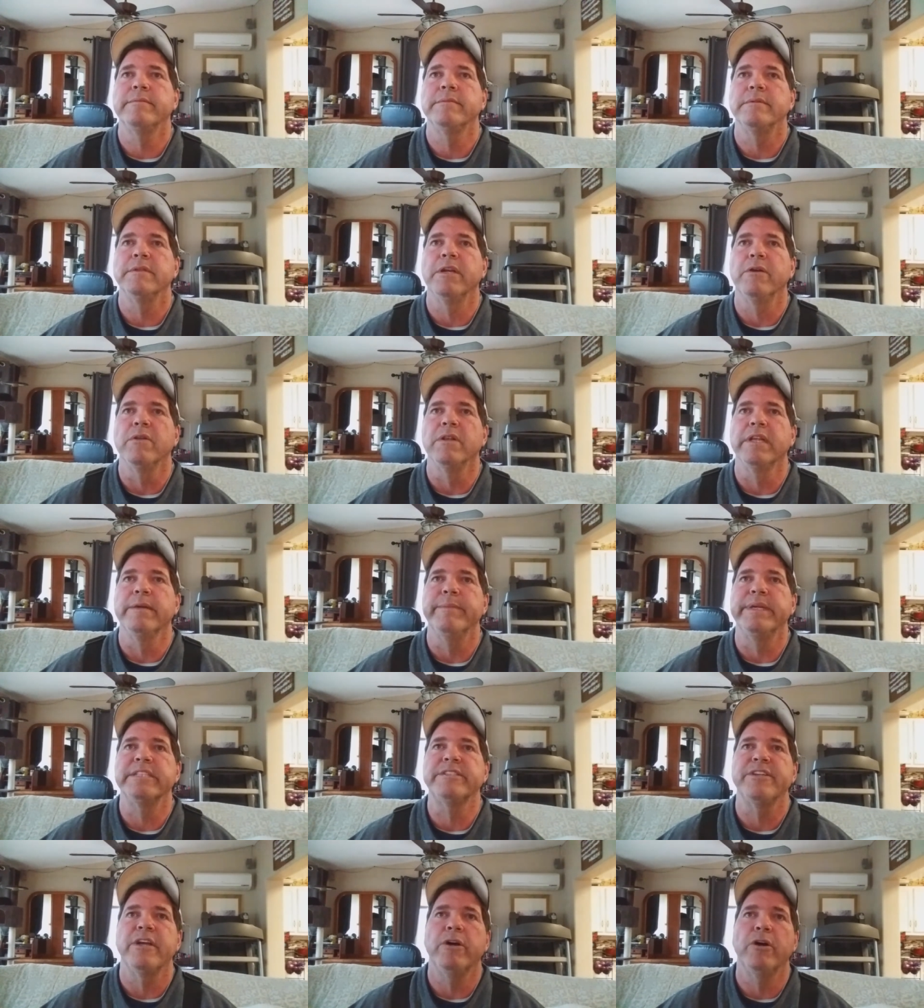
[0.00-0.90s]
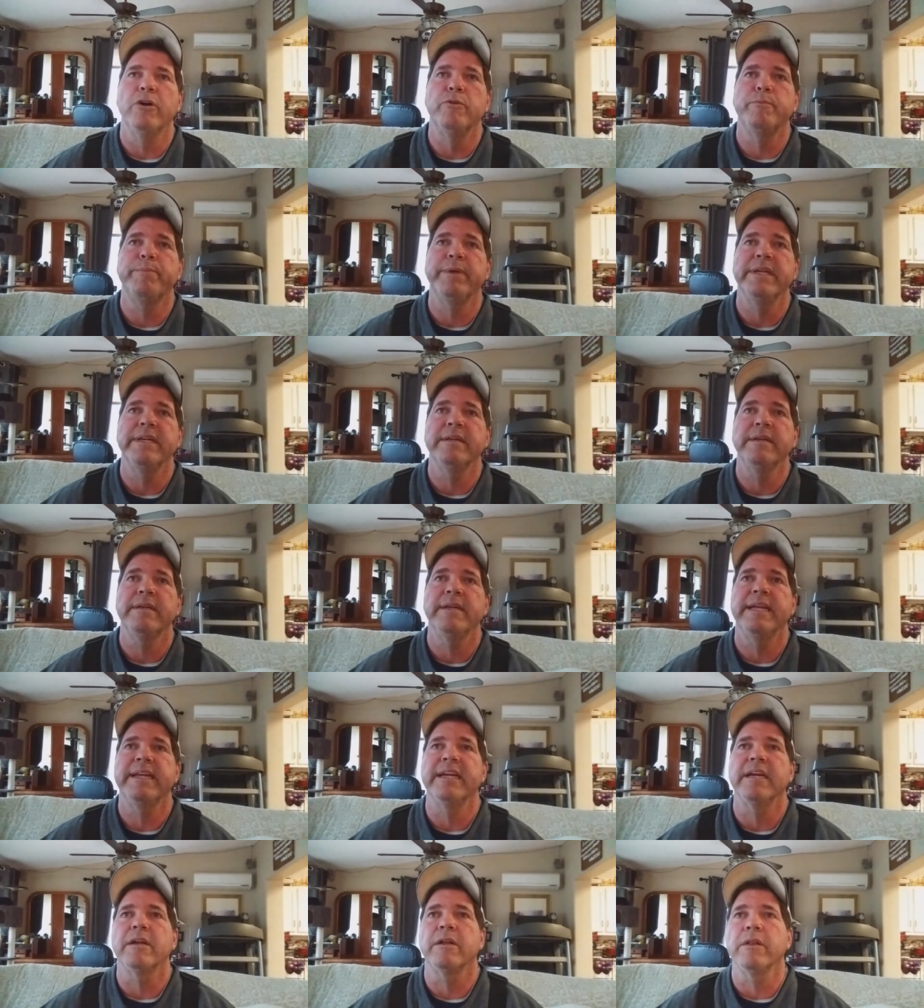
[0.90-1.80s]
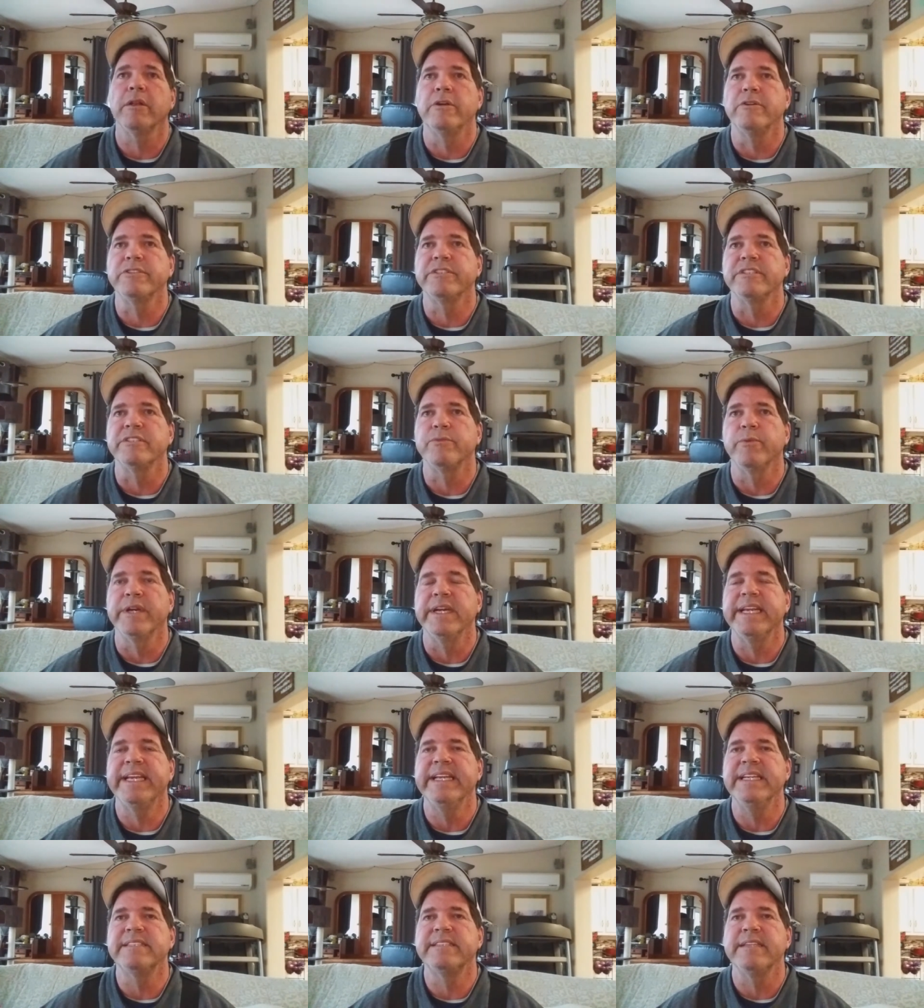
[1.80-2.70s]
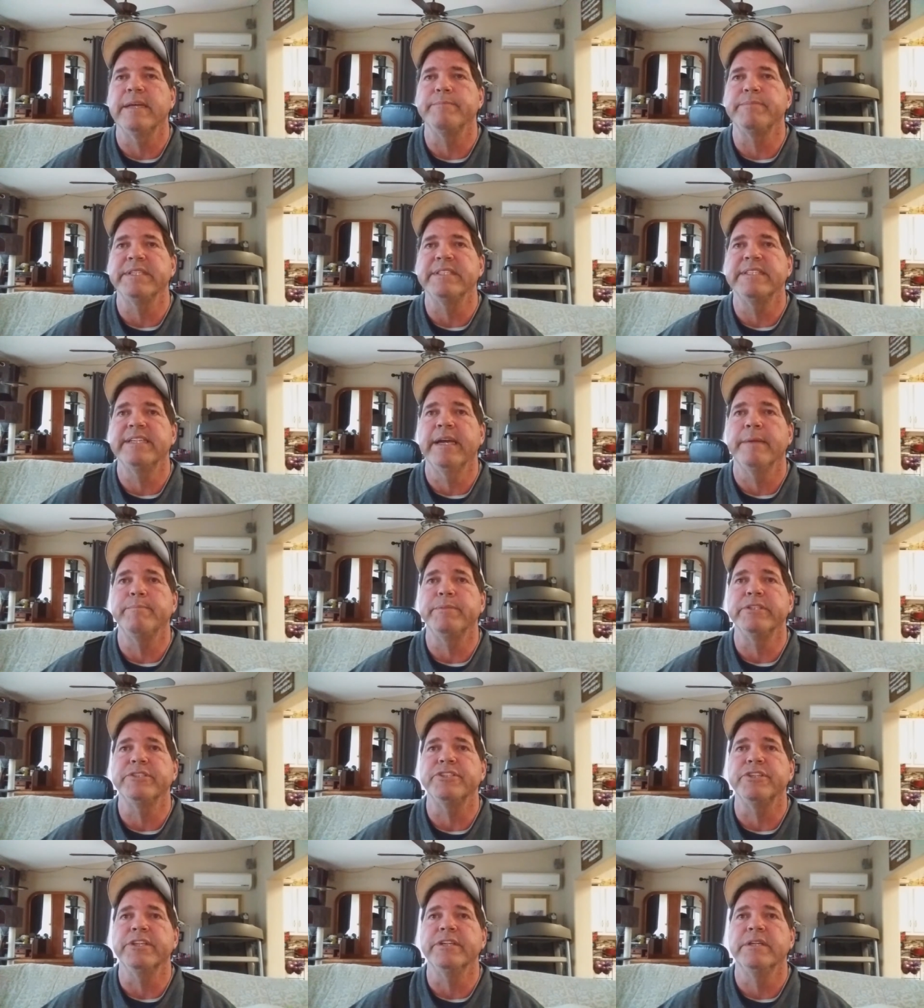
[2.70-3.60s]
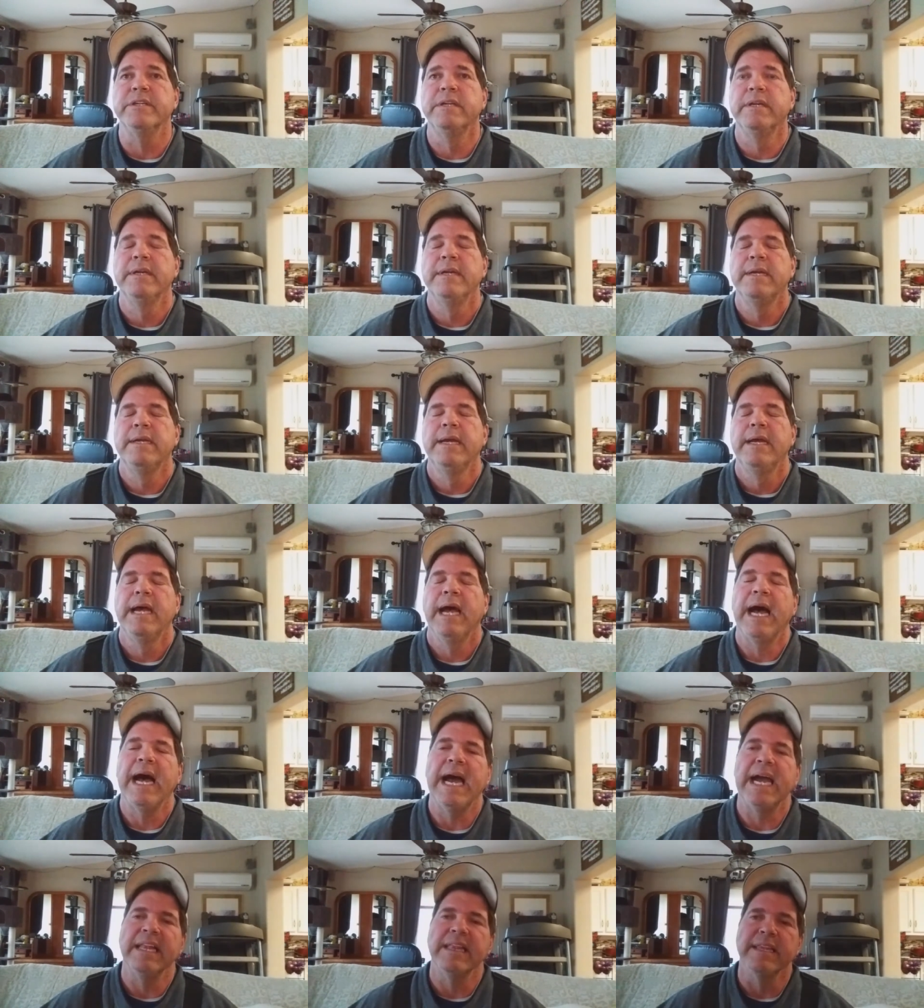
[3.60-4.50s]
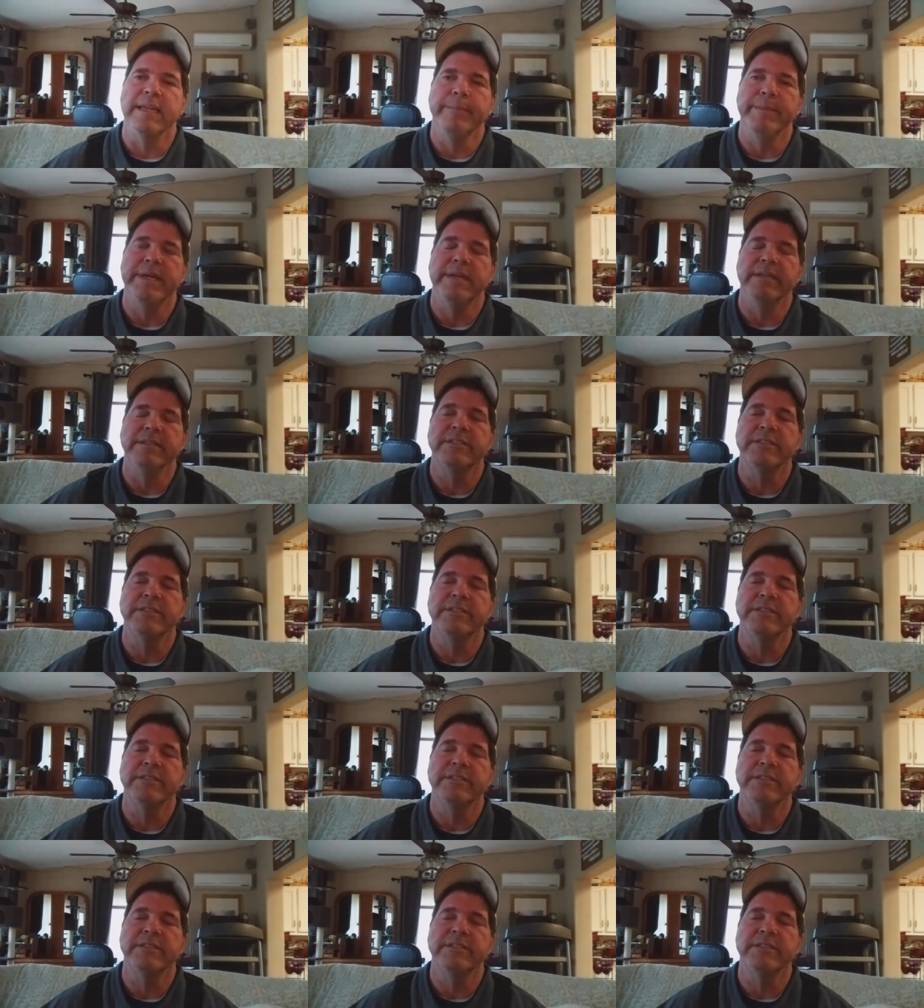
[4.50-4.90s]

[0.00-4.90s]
Low limit's open and it closes when it heats up to temperature. High limit is